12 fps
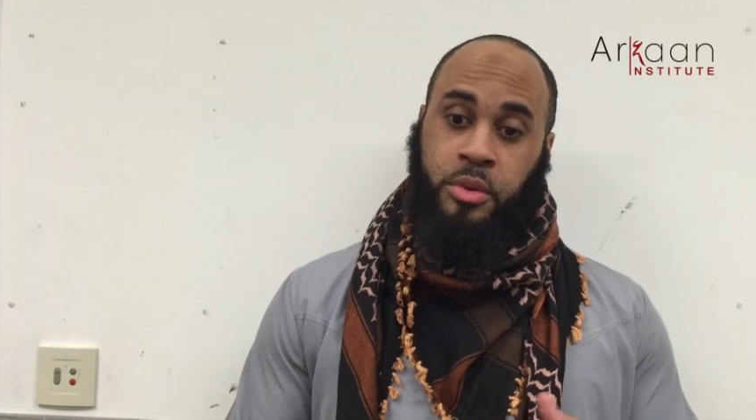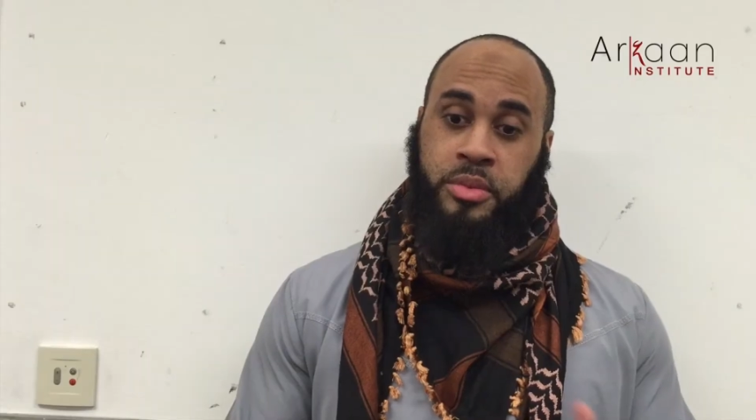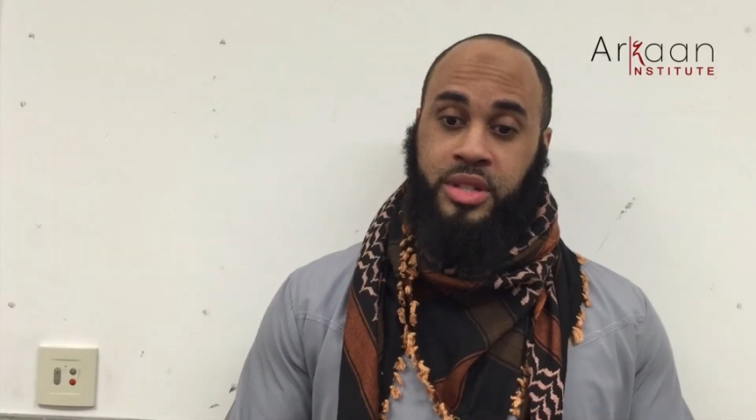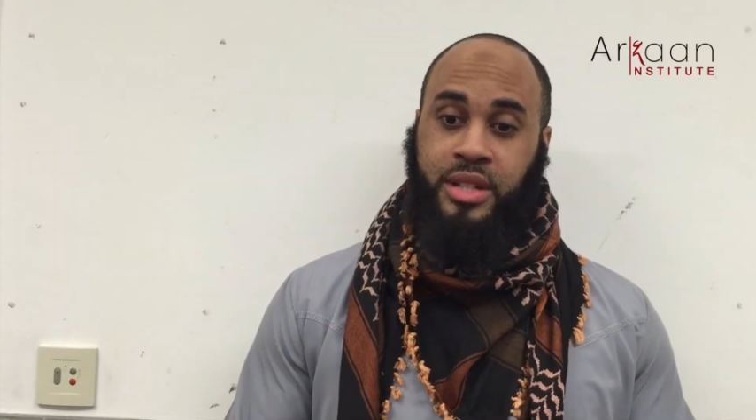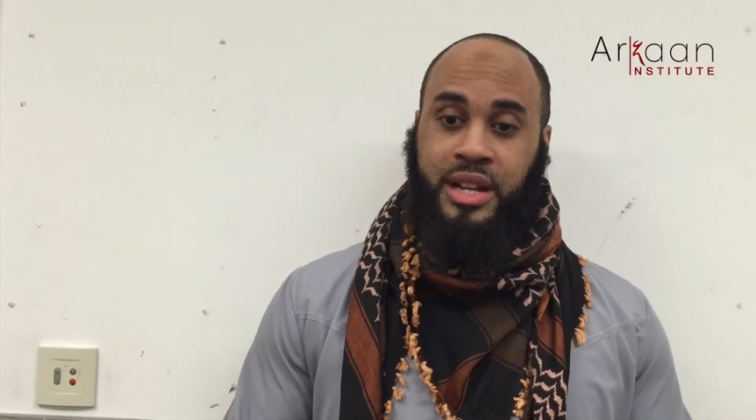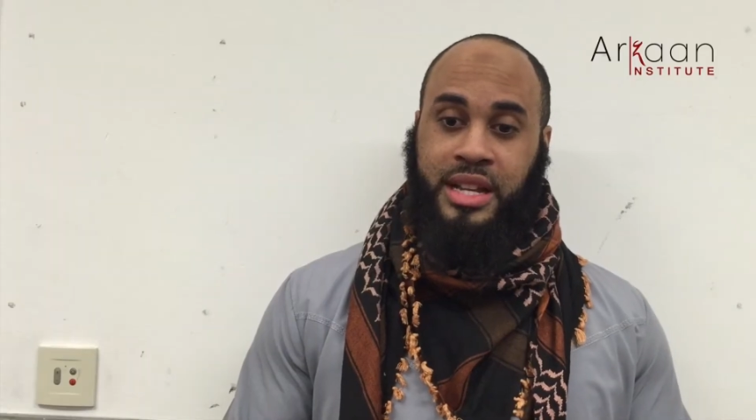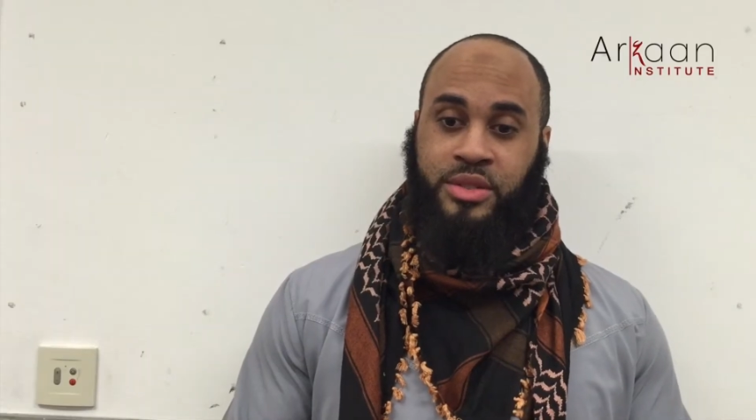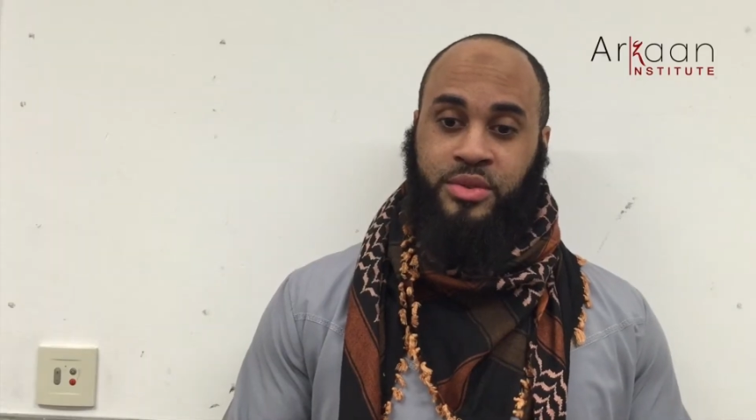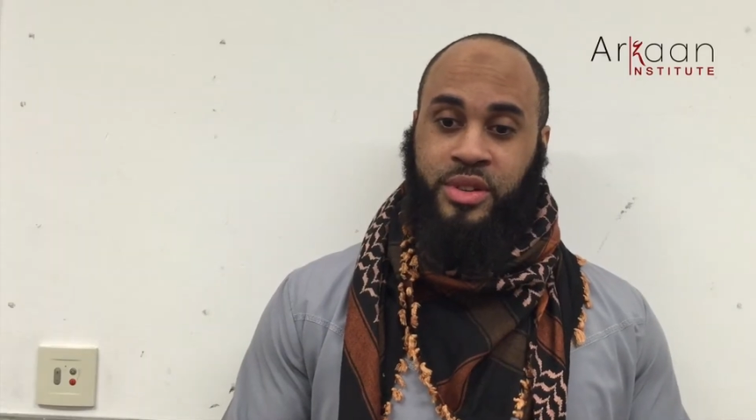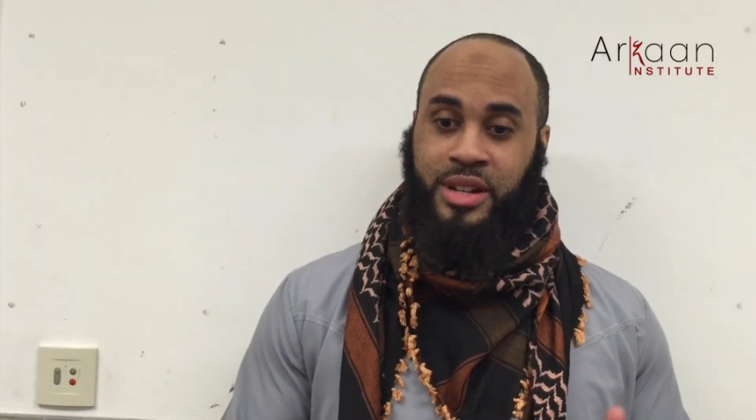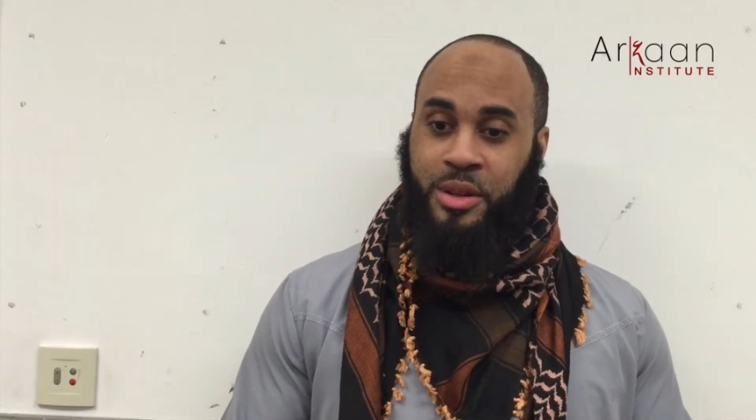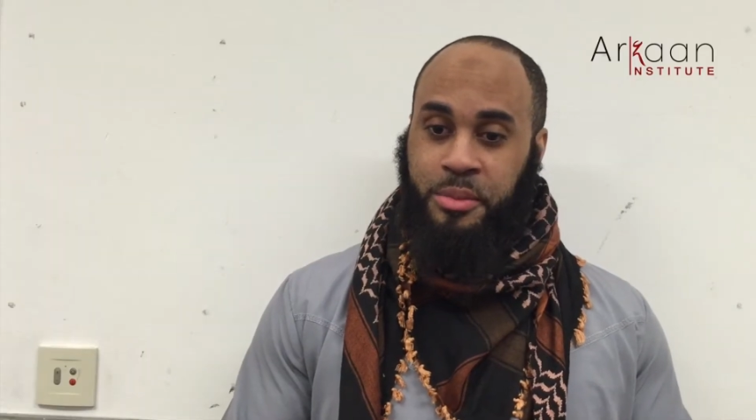coming to the class
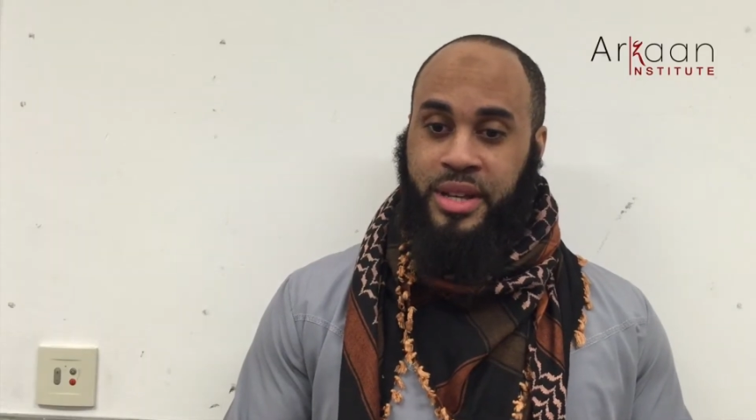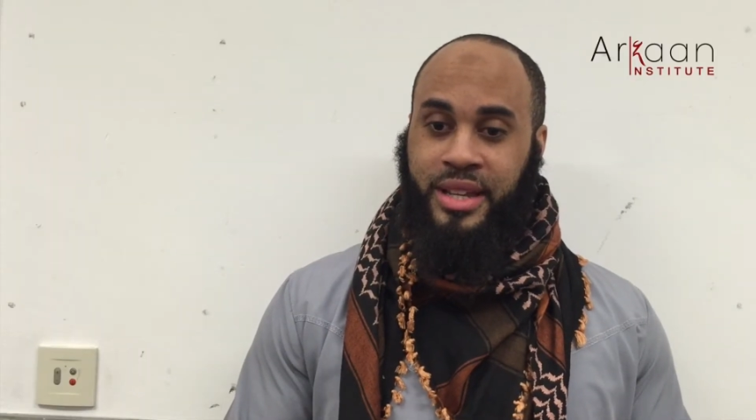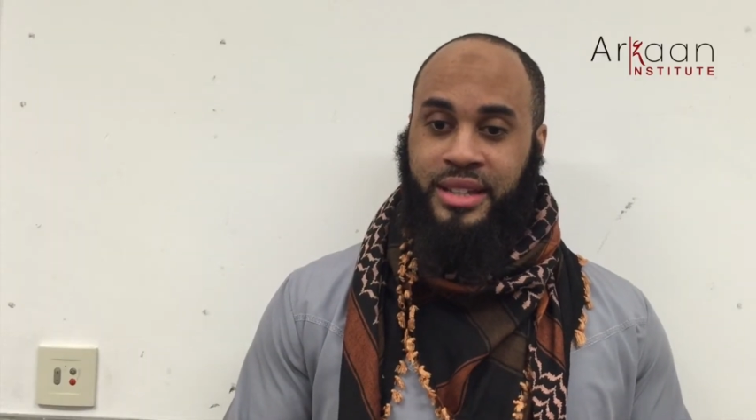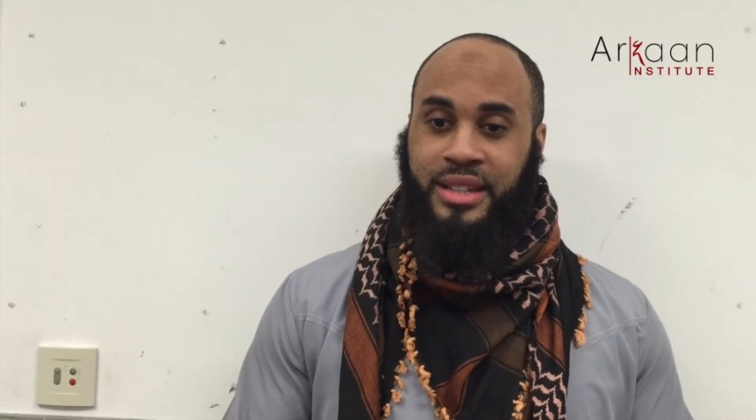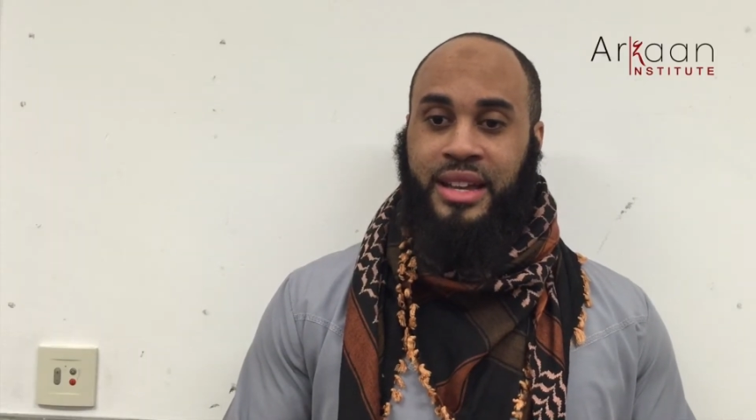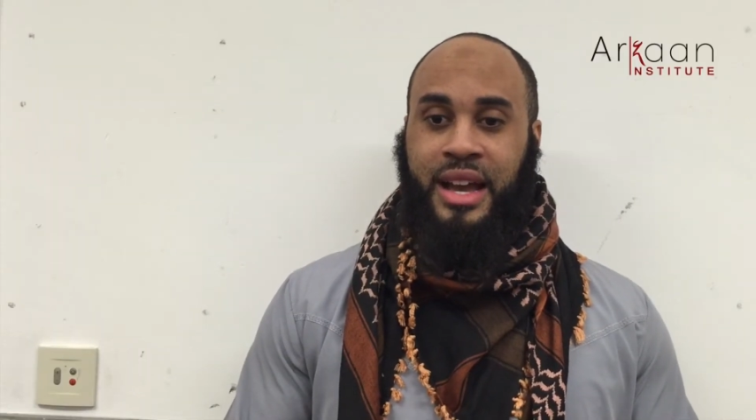for a little bit,